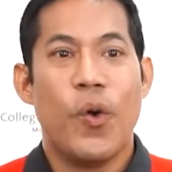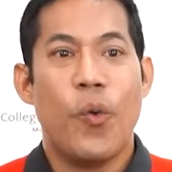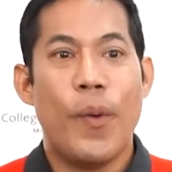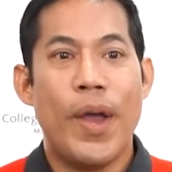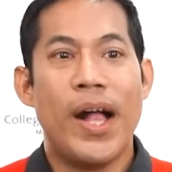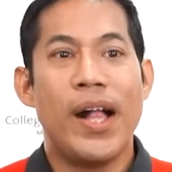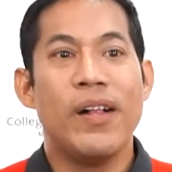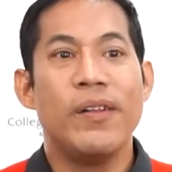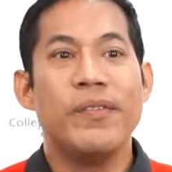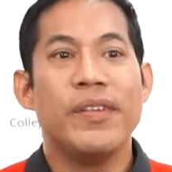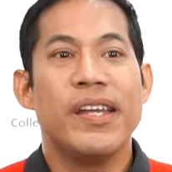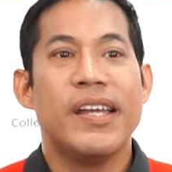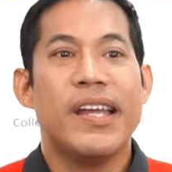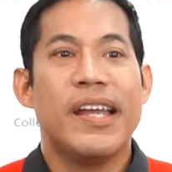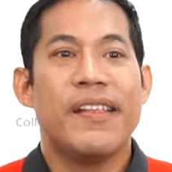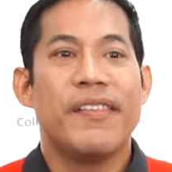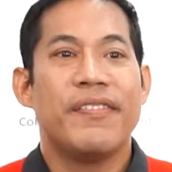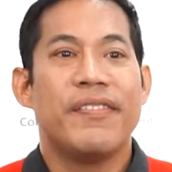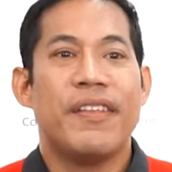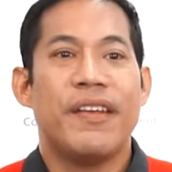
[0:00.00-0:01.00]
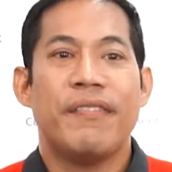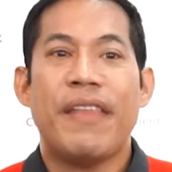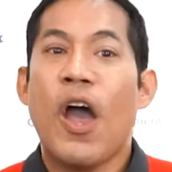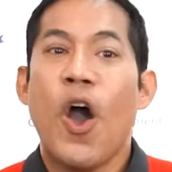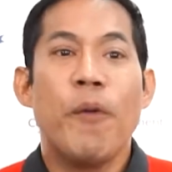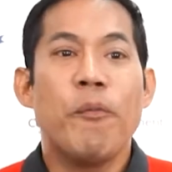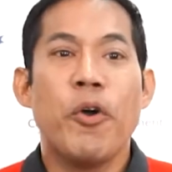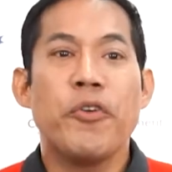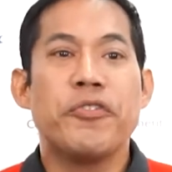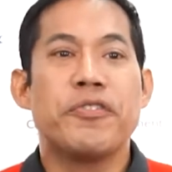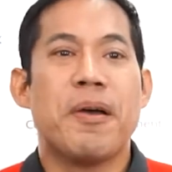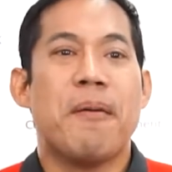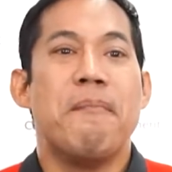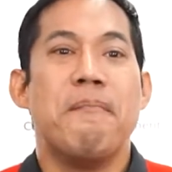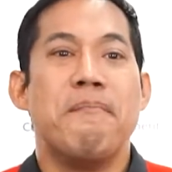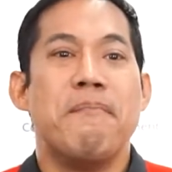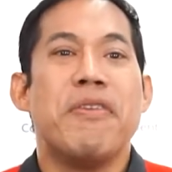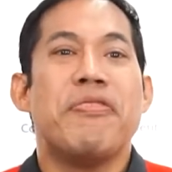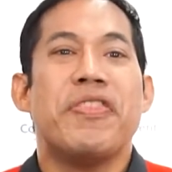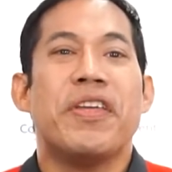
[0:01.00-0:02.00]
Well, they're almost
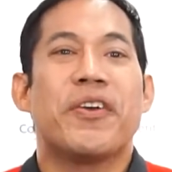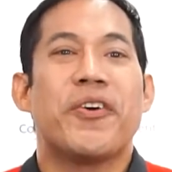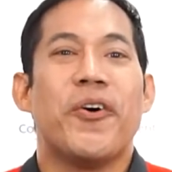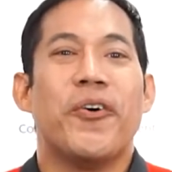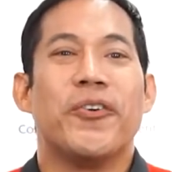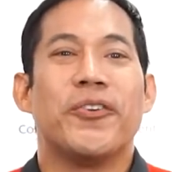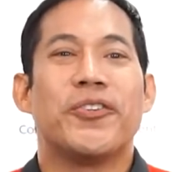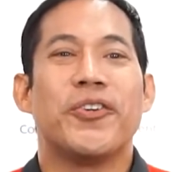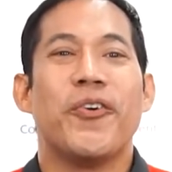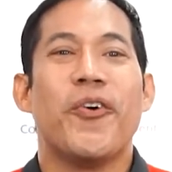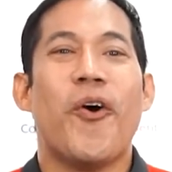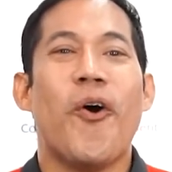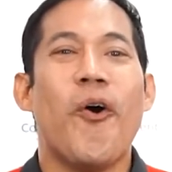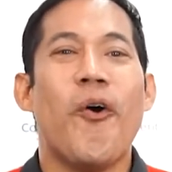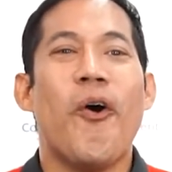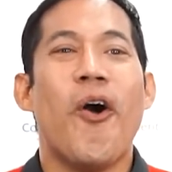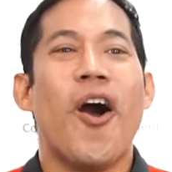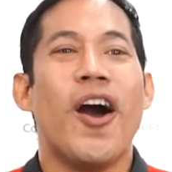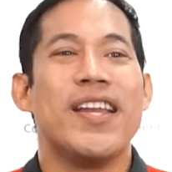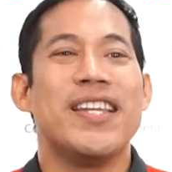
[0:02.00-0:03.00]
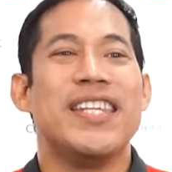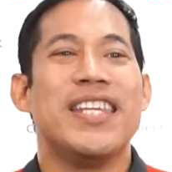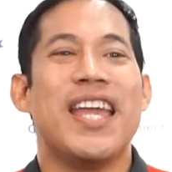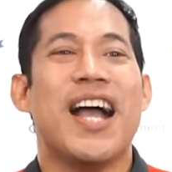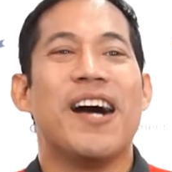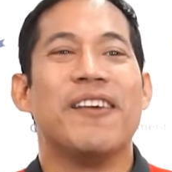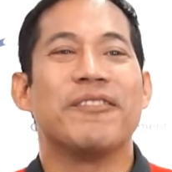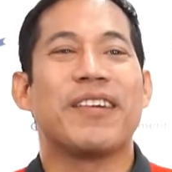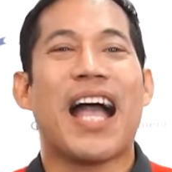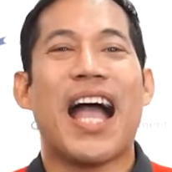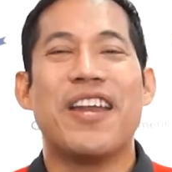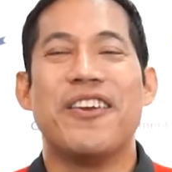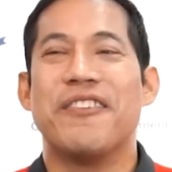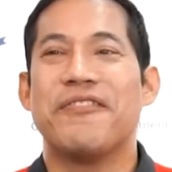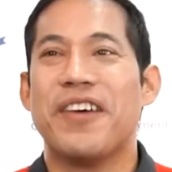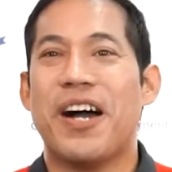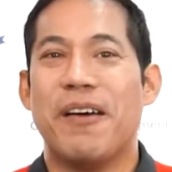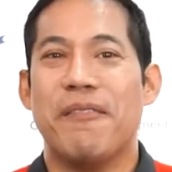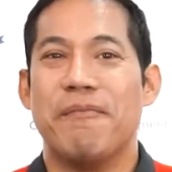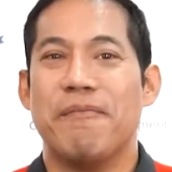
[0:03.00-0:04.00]
mythical to hold on the
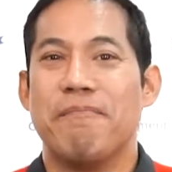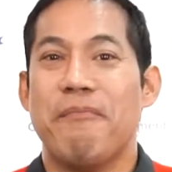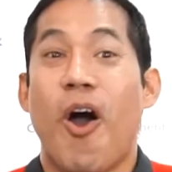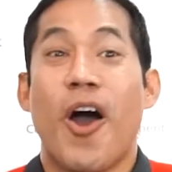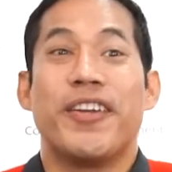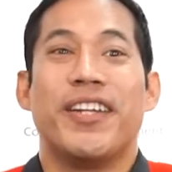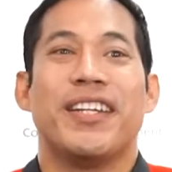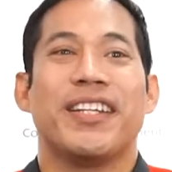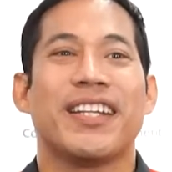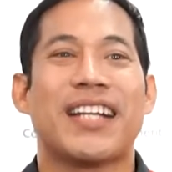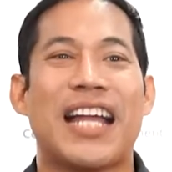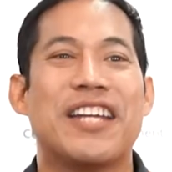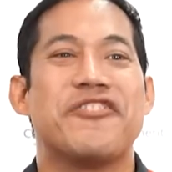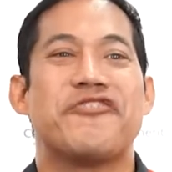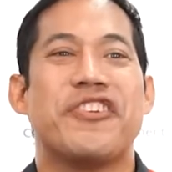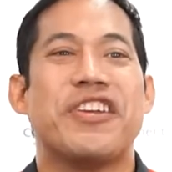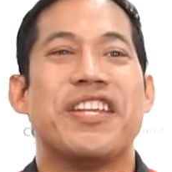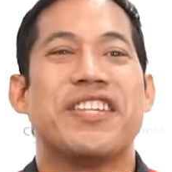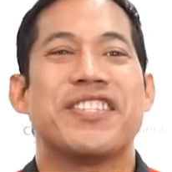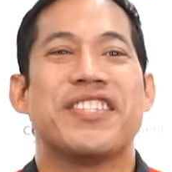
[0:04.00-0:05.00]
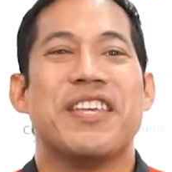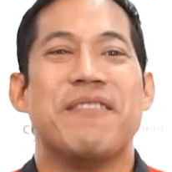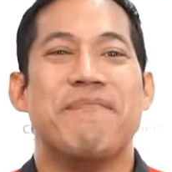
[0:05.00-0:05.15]
modern country's